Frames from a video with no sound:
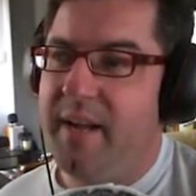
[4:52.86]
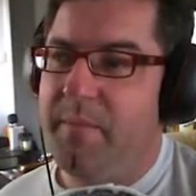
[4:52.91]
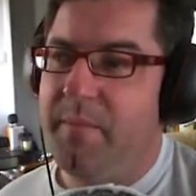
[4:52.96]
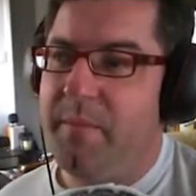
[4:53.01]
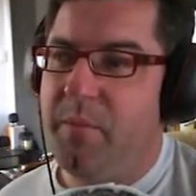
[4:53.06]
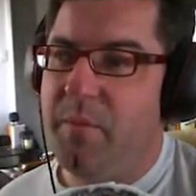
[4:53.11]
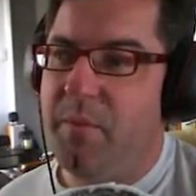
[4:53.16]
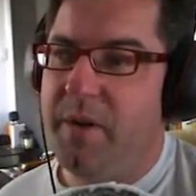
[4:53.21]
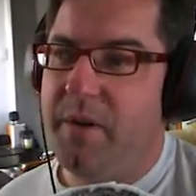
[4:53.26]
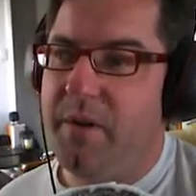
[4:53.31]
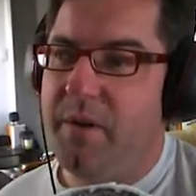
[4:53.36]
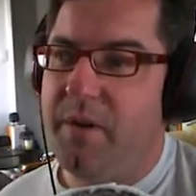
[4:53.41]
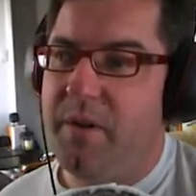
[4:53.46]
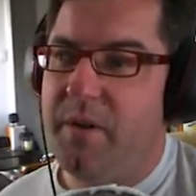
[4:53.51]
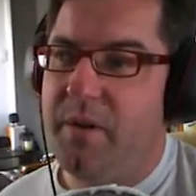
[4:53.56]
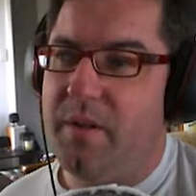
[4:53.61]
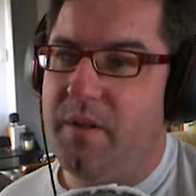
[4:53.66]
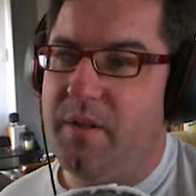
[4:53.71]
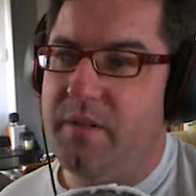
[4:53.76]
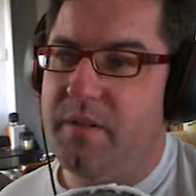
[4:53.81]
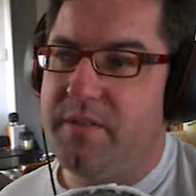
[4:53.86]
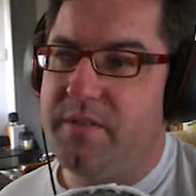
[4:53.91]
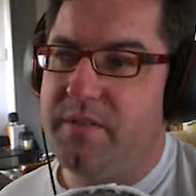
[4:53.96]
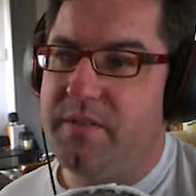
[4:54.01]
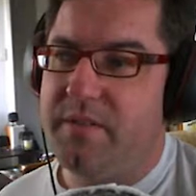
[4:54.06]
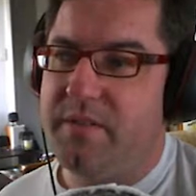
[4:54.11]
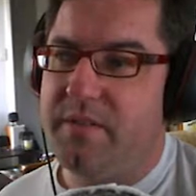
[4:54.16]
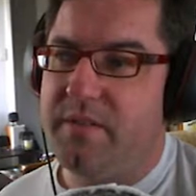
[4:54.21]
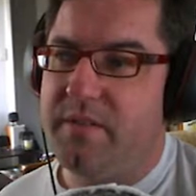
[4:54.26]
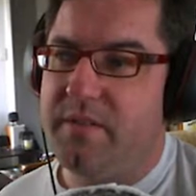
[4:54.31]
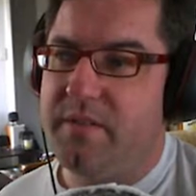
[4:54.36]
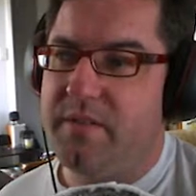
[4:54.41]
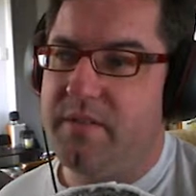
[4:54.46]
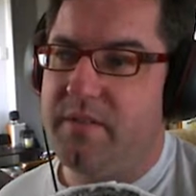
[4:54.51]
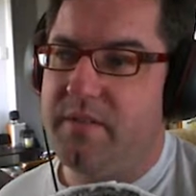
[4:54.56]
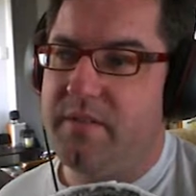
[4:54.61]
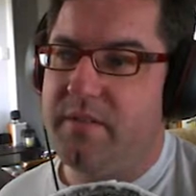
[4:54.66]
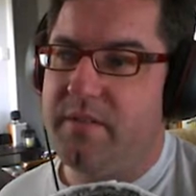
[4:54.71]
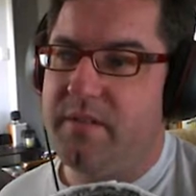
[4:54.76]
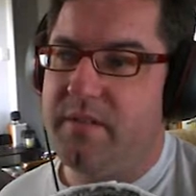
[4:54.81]
we will
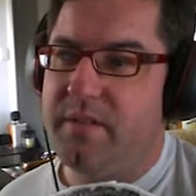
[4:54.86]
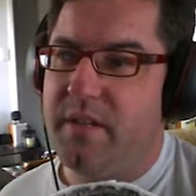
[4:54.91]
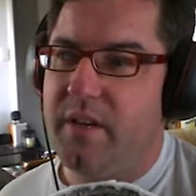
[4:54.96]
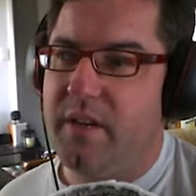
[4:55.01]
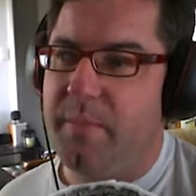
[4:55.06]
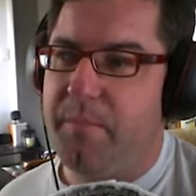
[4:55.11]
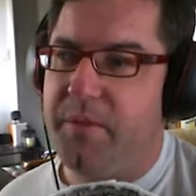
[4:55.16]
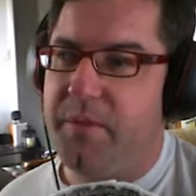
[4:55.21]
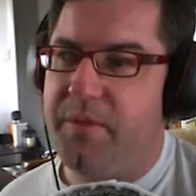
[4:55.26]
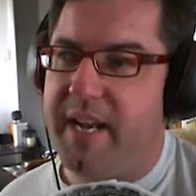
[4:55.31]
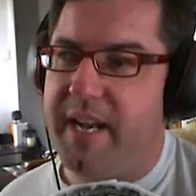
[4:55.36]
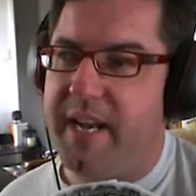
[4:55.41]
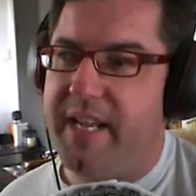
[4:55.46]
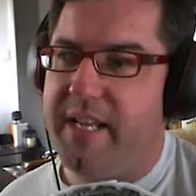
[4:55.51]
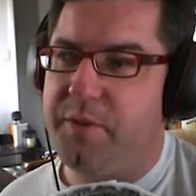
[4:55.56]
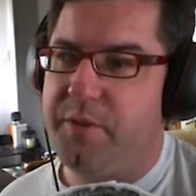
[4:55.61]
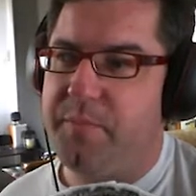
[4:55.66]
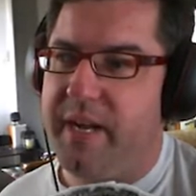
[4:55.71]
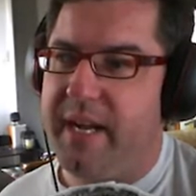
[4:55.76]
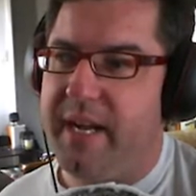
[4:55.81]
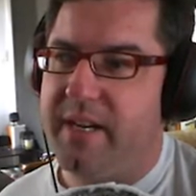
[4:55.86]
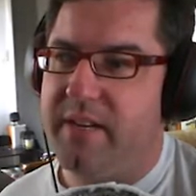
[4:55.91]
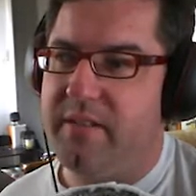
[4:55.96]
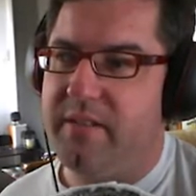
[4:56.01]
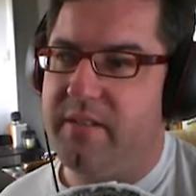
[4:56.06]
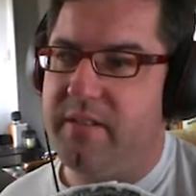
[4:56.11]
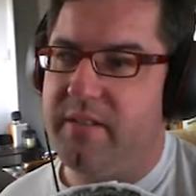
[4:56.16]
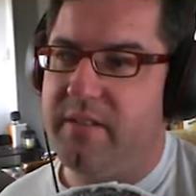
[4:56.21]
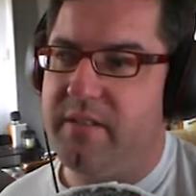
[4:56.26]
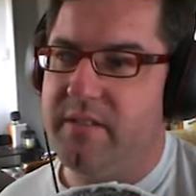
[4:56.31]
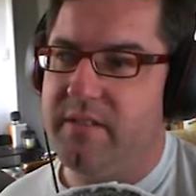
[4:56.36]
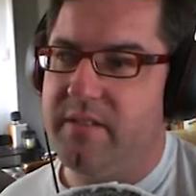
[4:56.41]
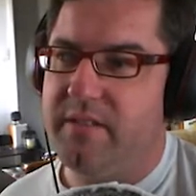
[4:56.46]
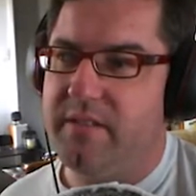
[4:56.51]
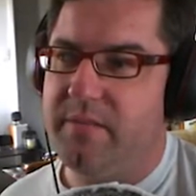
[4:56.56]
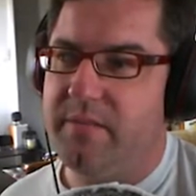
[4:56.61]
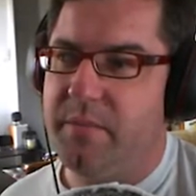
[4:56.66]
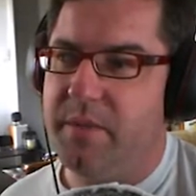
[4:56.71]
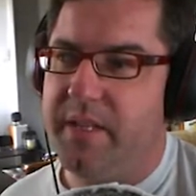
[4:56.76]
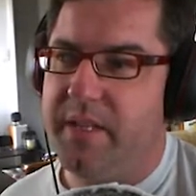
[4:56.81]
I'll put that hitch back on,
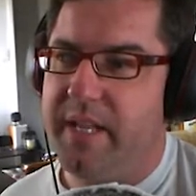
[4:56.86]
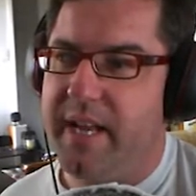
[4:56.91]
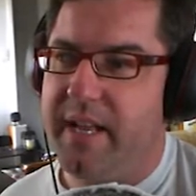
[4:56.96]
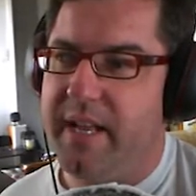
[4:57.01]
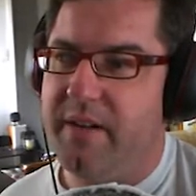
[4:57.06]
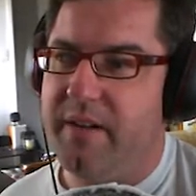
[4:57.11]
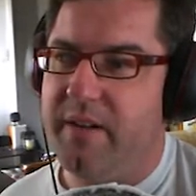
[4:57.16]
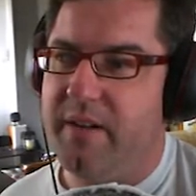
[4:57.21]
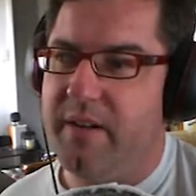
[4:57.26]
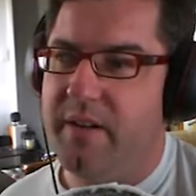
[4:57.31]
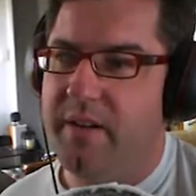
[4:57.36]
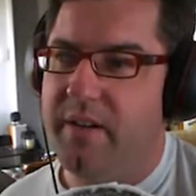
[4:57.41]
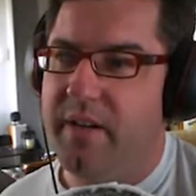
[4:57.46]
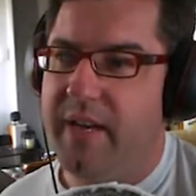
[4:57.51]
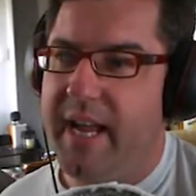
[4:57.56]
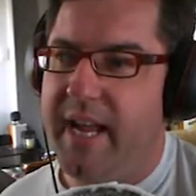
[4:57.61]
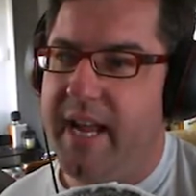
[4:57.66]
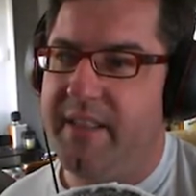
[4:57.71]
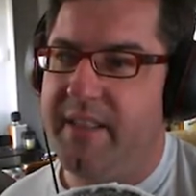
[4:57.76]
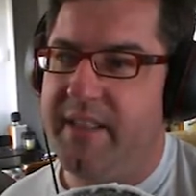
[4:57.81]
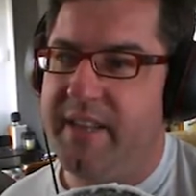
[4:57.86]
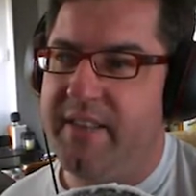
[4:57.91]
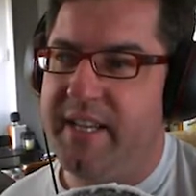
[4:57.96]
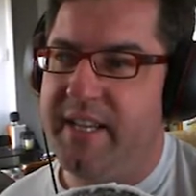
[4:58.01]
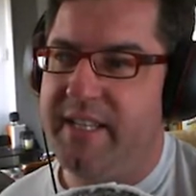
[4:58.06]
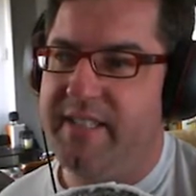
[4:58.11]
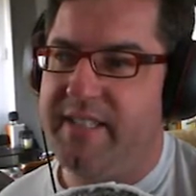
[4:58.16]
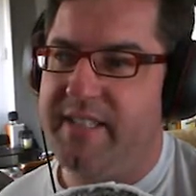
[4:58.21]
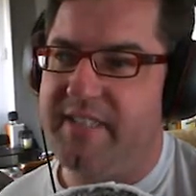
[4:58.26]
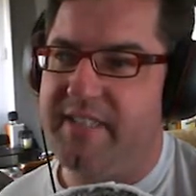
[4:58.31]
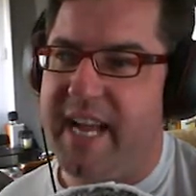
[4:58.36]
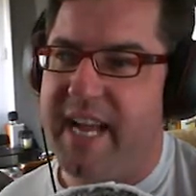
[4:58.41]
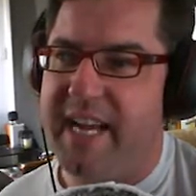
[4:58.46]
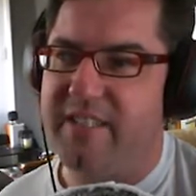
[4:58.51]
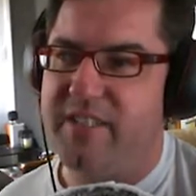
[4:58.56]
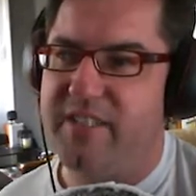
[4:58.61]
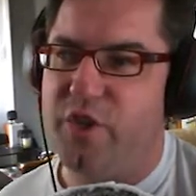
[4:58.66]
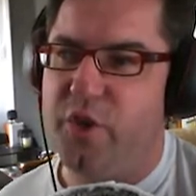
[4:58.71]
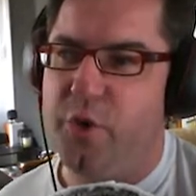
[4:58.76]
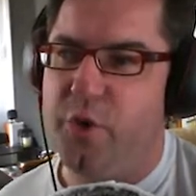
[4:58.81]
put that on, and then there's the
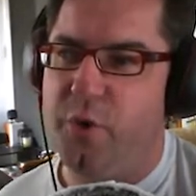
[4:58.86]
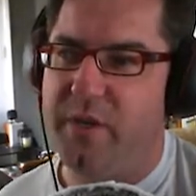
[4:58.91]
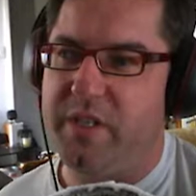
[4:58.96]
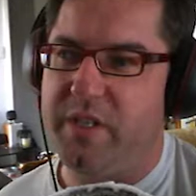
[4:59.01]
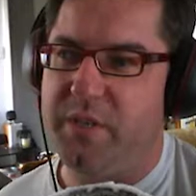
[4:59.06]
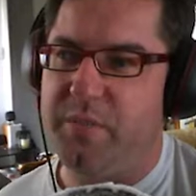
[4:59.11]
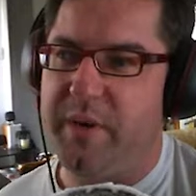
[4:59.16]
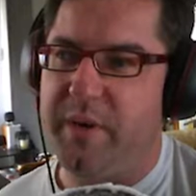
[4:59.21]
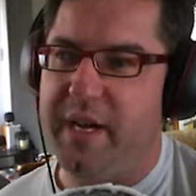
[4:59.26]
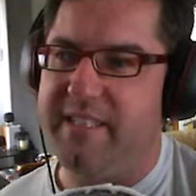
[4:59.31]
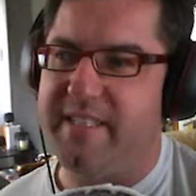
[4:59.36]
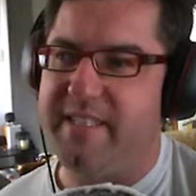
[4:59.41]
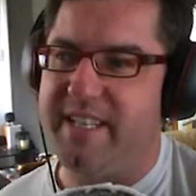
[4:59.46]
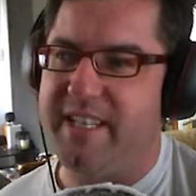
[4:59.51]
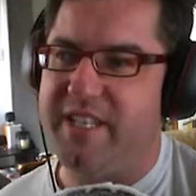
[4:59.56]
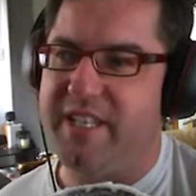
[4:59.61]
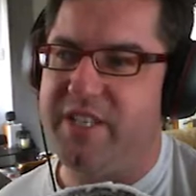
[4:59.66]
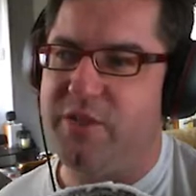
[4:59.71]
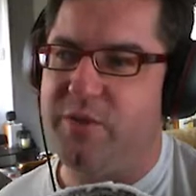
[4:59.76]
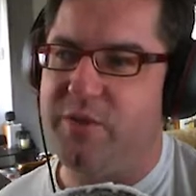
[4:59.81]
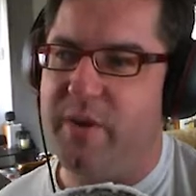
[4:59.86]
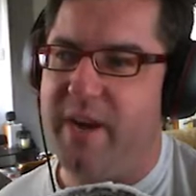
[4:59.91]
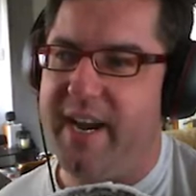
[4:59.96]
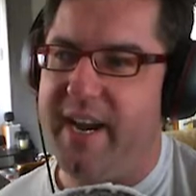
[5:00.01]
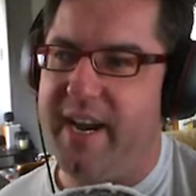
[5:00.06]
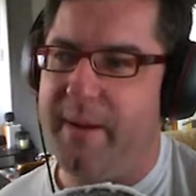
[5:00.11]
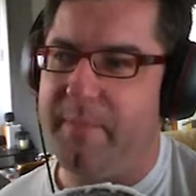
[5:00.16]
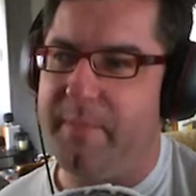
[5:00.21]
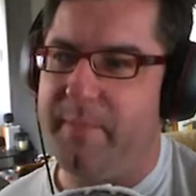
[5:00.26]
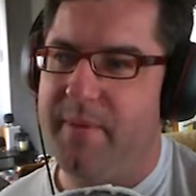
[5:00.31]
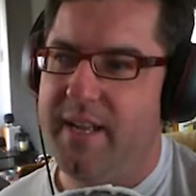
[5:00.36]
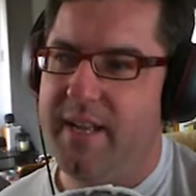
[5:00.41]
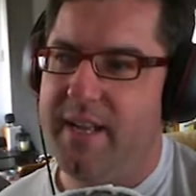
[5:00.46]
stacks 2, which is basically straight up.